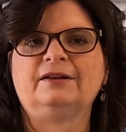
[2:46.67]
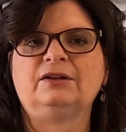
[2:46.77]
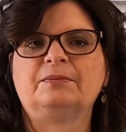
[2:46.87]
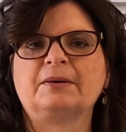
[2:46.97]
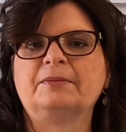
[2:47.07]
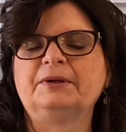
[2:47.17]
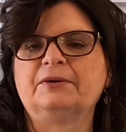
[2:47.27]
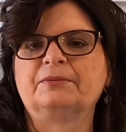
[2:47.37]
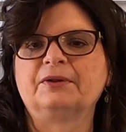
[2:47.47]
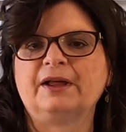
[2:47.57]
you probably
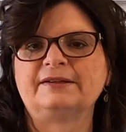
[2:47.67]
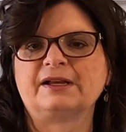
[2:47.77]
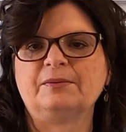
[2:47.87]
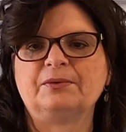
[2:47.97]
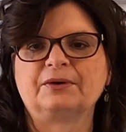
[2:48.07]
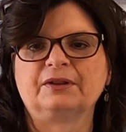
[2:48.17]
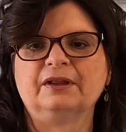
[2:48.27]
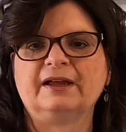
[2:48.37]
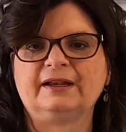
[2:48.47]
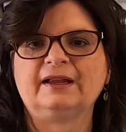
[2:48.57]
don't realize how
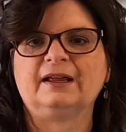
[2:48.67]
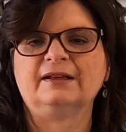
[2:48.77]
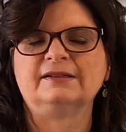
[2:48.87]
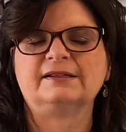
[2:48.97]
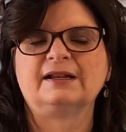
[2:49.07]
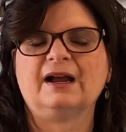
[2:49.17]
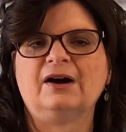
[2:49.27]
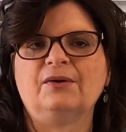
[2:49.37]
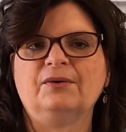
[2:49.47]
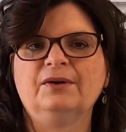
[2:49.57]
important lighting is and
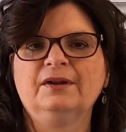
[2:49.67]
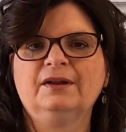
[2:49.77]
how